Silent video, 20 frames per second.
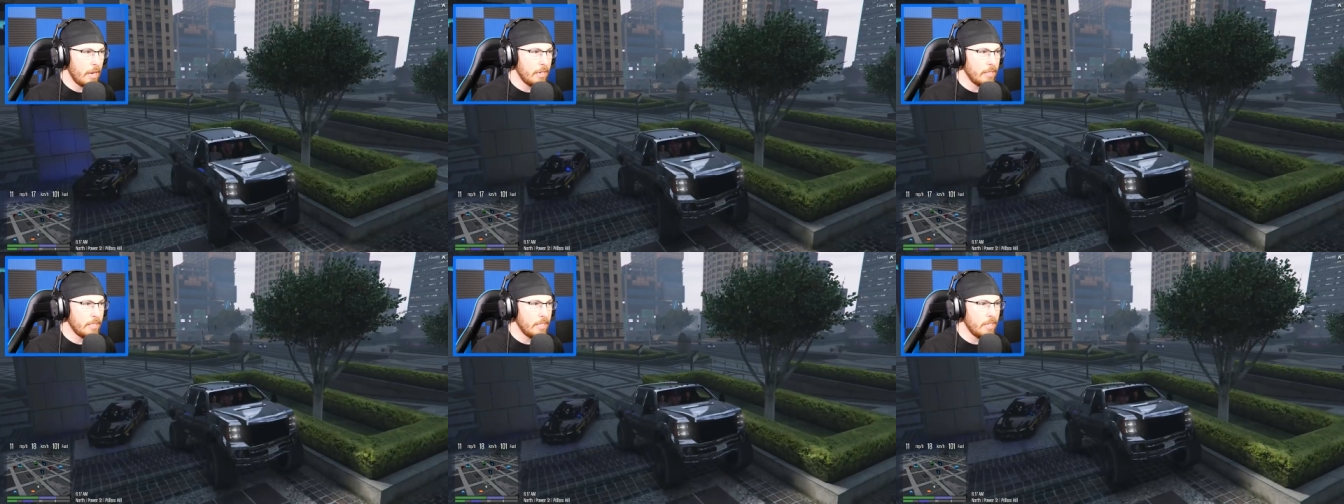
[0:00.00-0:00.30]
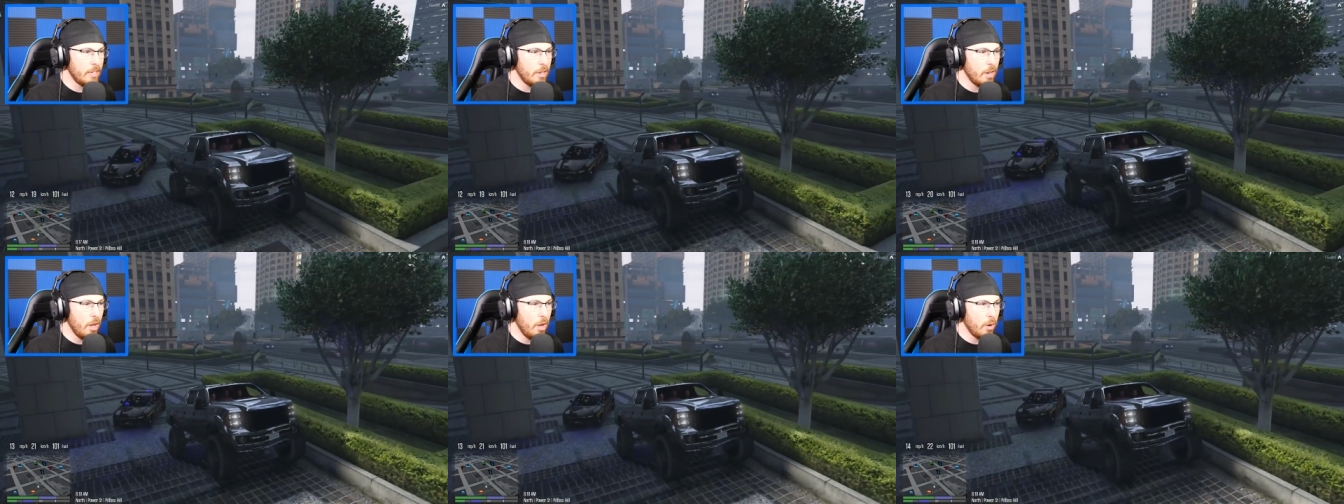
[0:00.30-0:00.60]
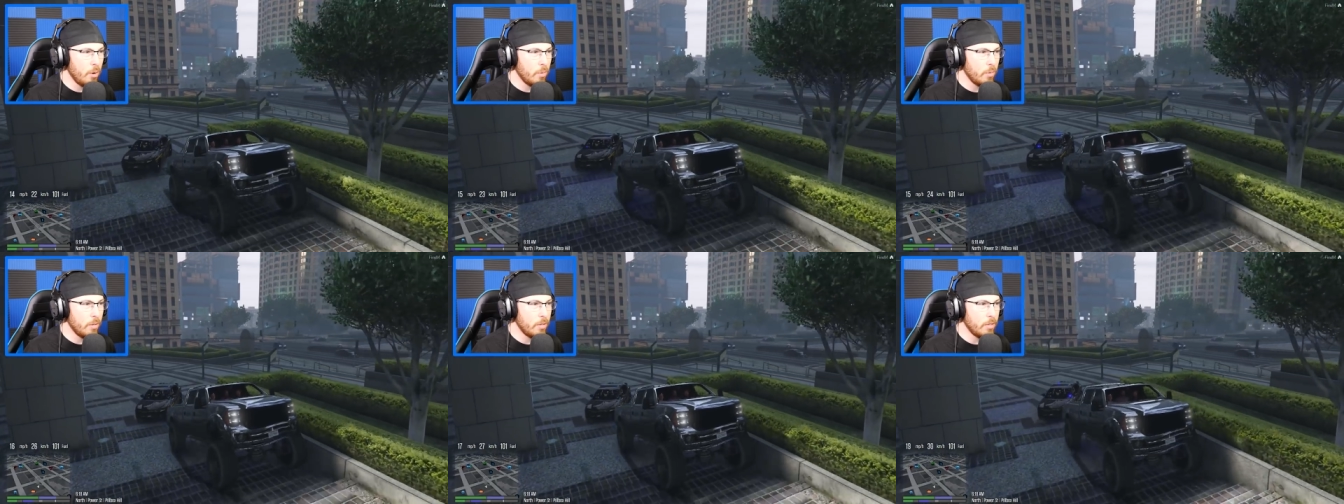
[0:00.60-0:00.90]
How does he
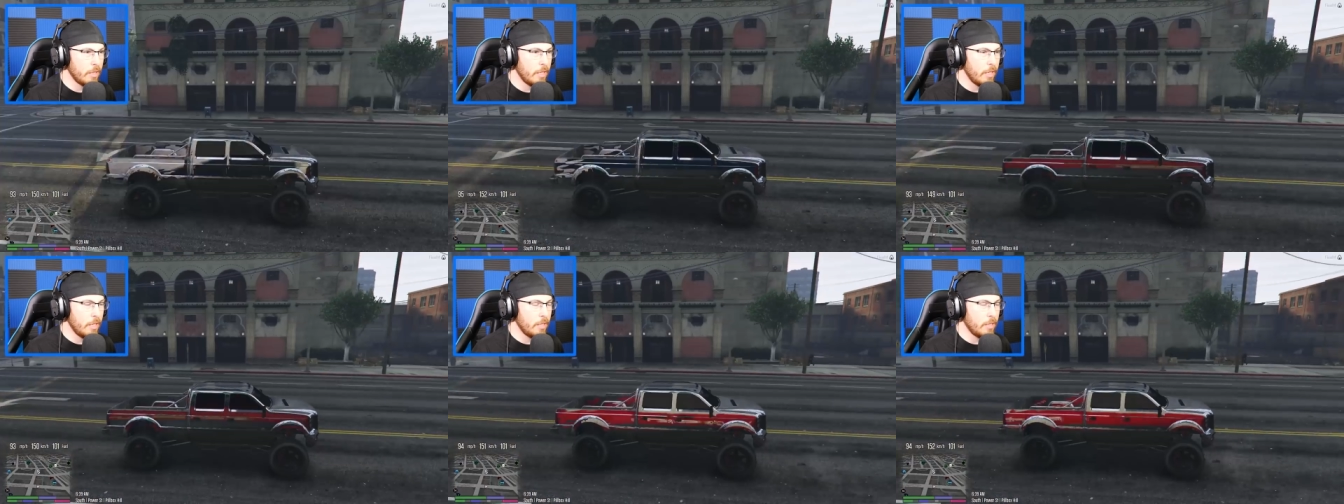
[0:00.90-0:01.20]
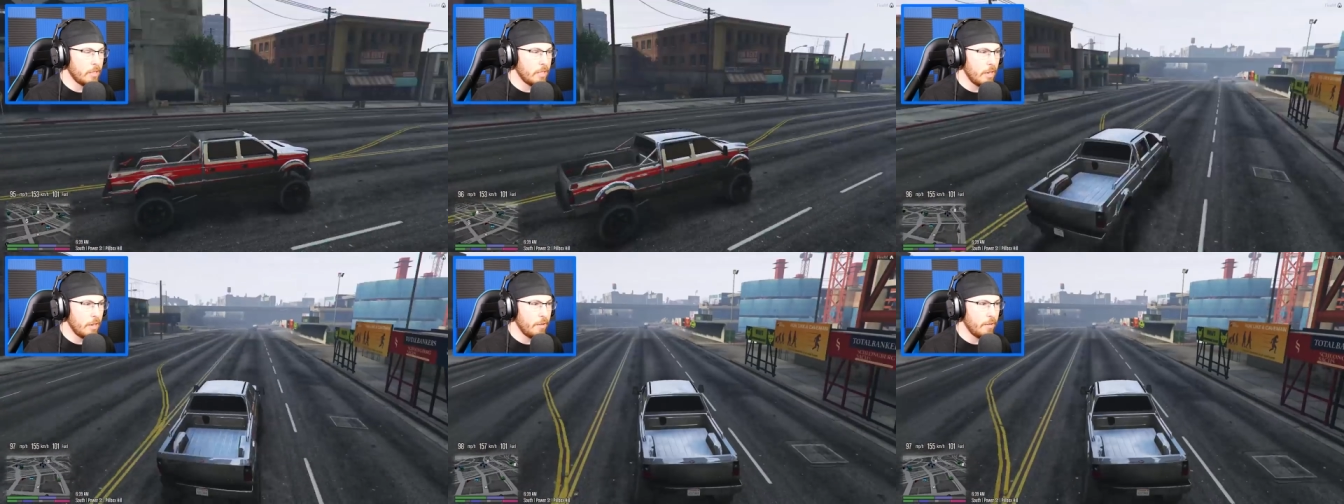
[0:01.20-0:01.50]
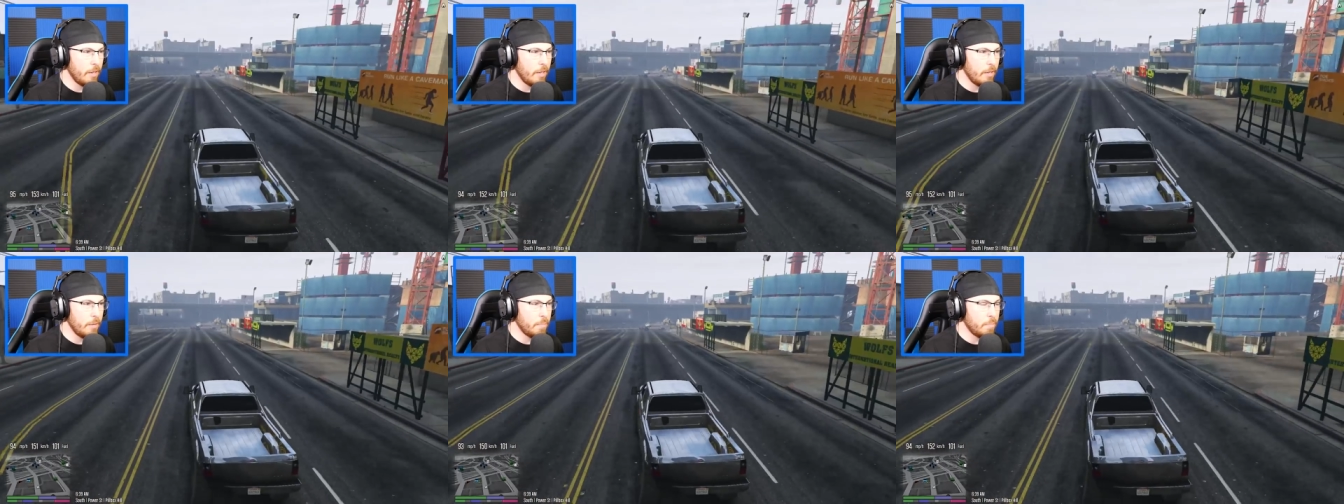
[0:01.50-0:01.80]
know? He,
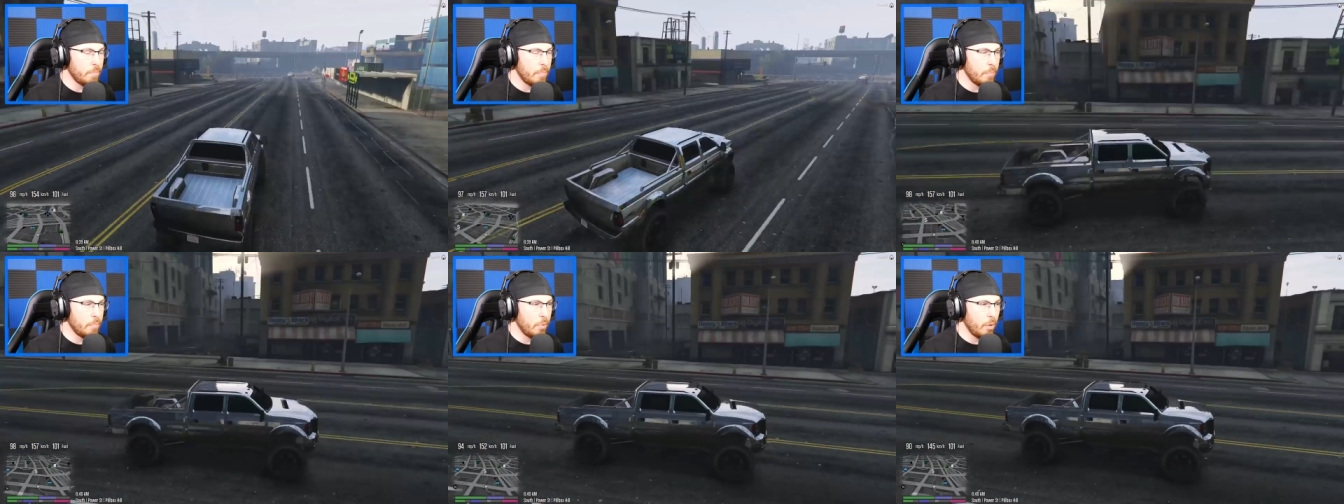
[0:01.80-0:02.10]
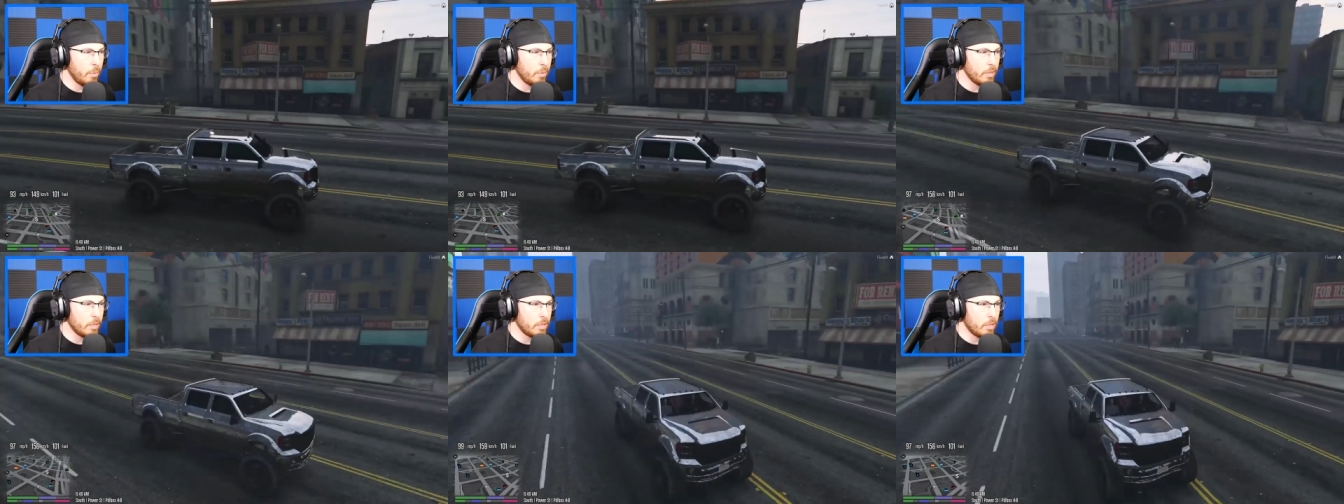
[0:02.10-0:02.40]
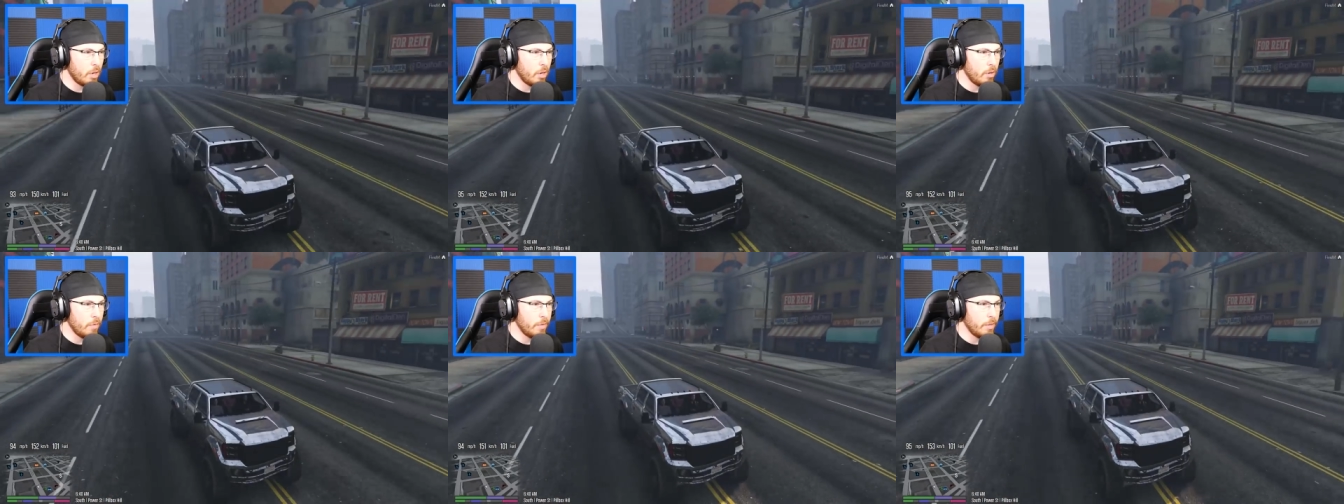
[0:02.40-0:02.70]
ten, he broke his
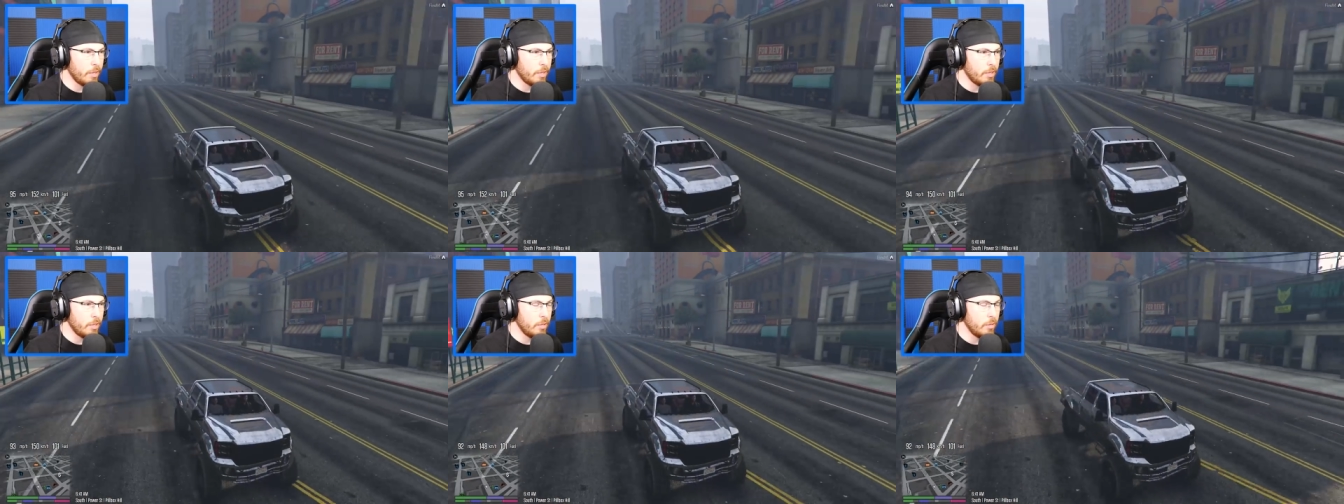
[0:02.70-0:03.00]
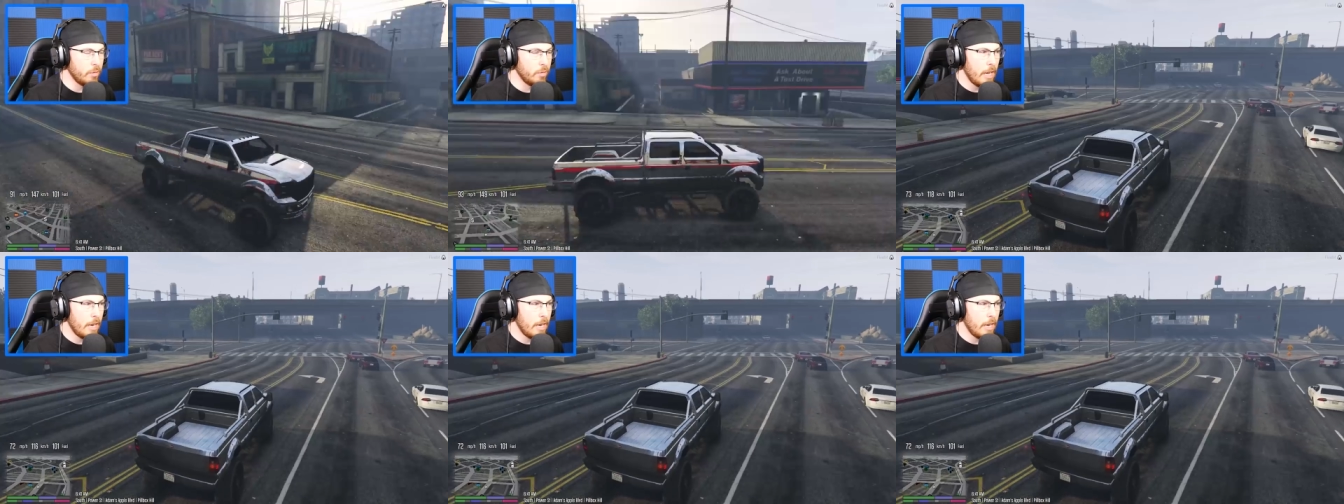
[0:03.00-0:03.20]
car over there, too.